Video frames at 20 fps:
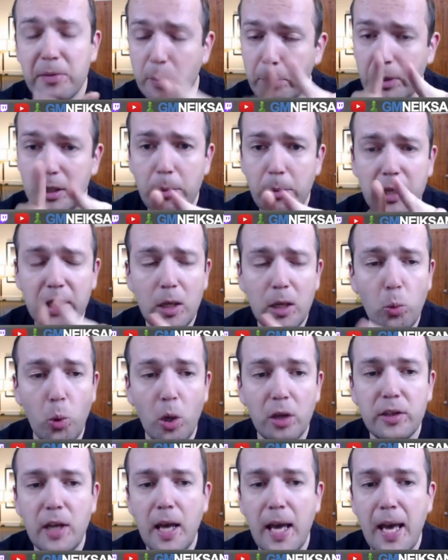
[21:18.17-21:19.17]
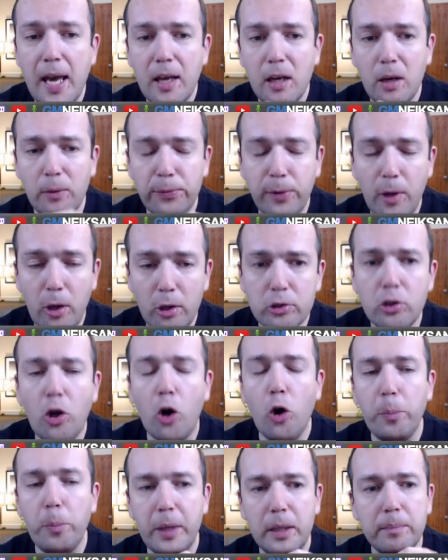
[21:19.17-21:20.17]
By the way, he won the Aeroflot
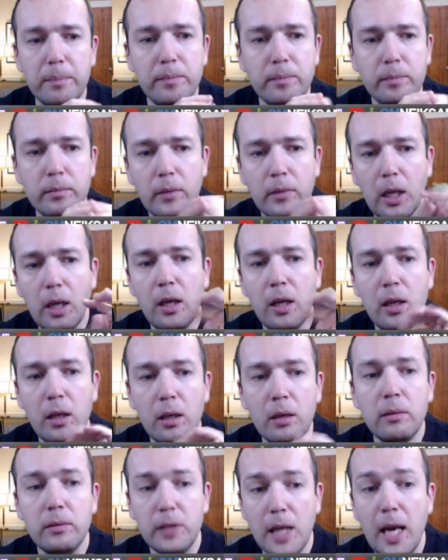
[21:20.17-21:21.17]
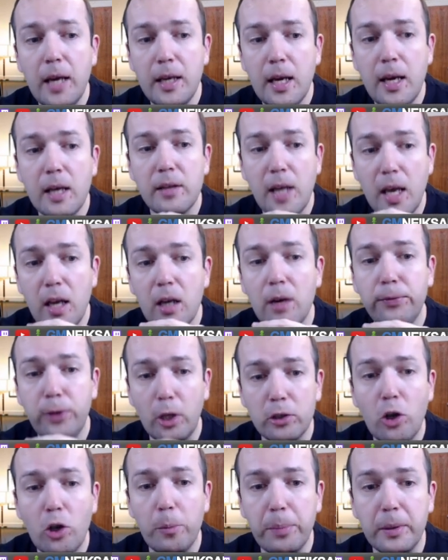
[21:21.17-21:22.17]
Open in,
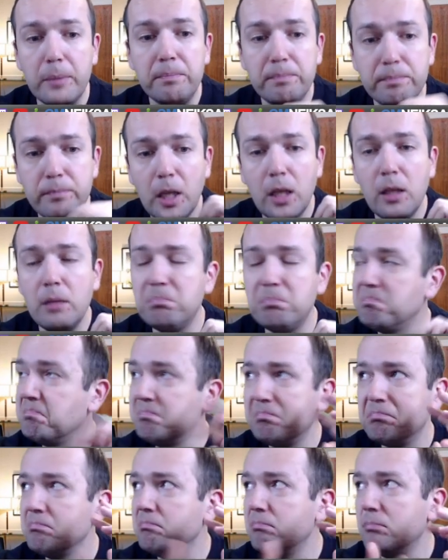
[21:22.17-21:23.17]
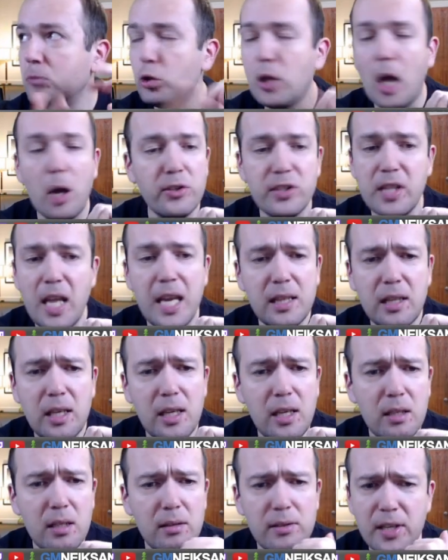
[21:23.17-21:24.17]
Aeroflot Open in
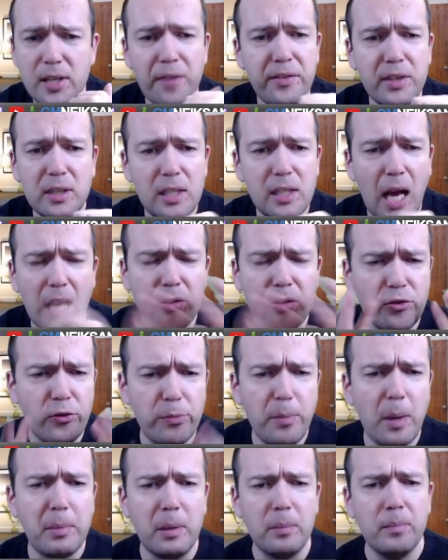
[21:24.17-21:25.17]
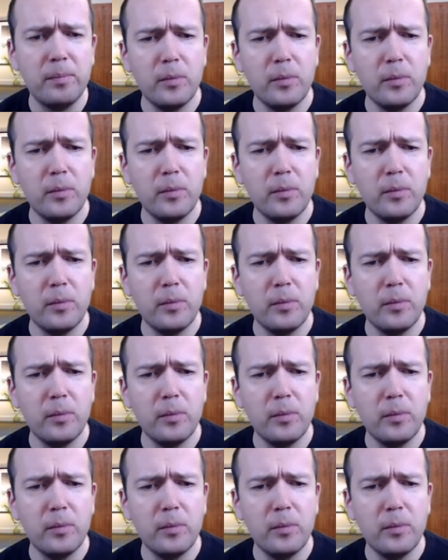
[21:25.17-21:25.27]
2018, 17, I don't remember.